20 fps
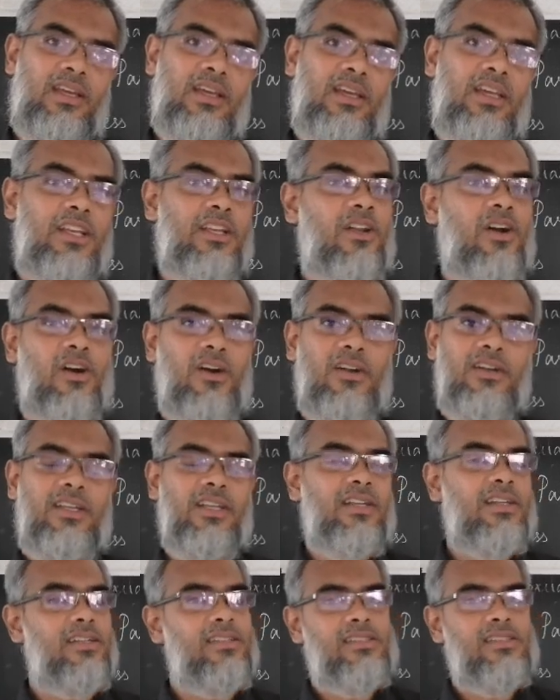In
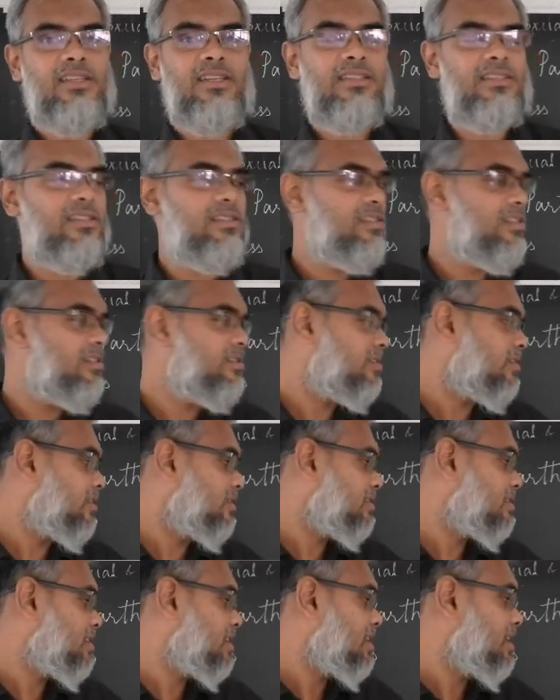horticulture this is
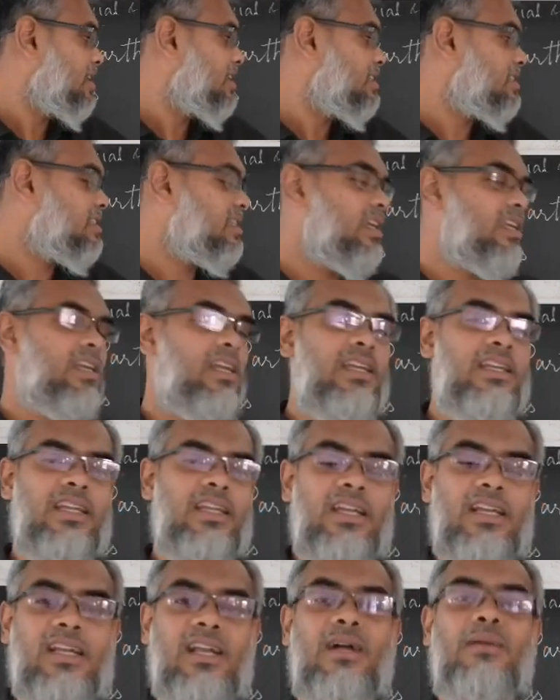used.
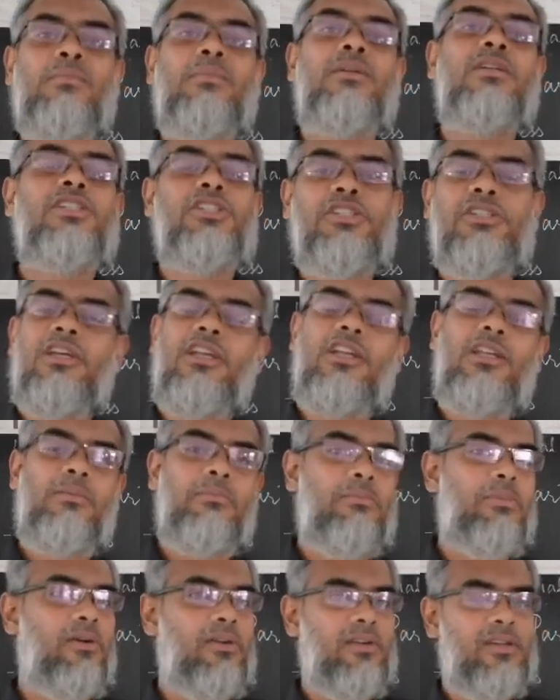Second, commercial
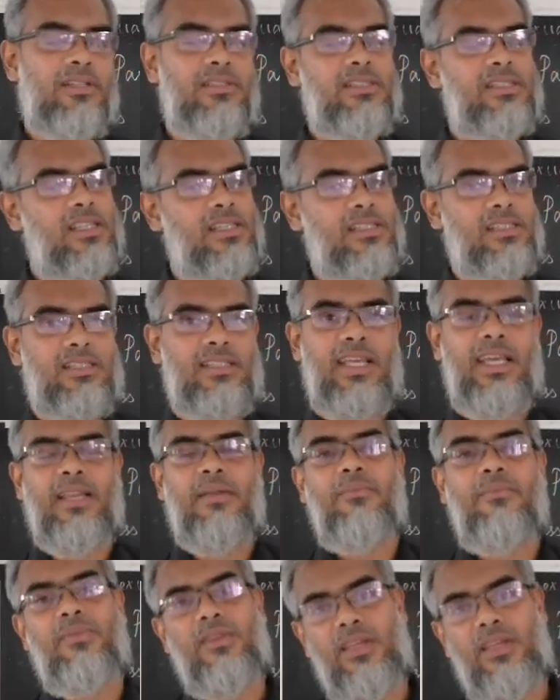importance is there.